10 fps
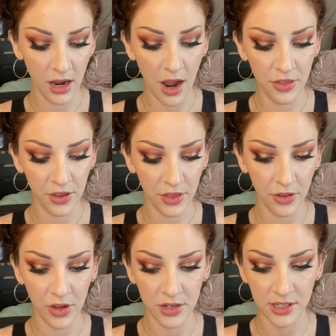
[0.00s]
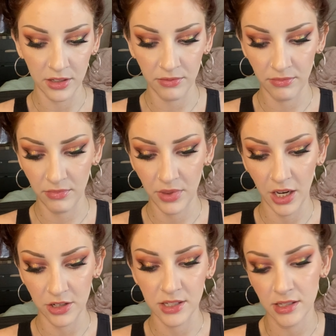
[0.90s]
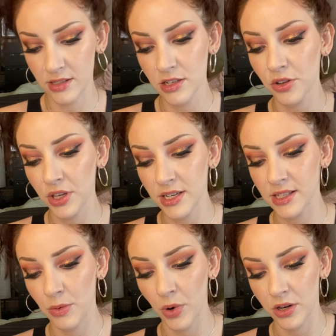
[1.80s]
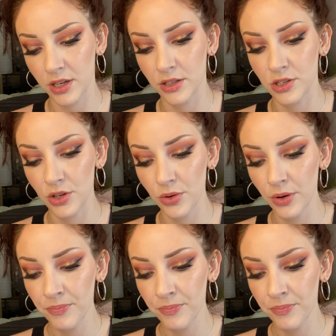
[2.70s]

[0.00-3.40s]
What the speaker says: I think that there's still things that one can do,